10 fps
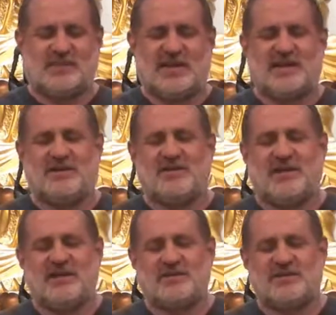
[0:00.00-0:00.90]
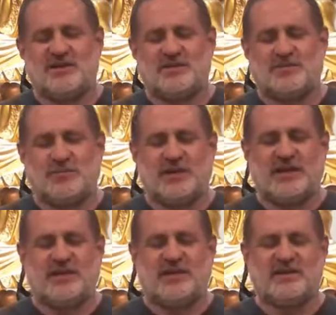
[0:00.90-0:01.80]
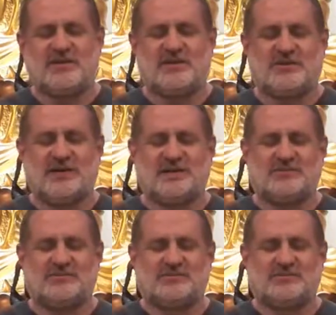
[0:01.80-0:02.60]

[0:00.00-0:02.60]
Can you then just breathe into it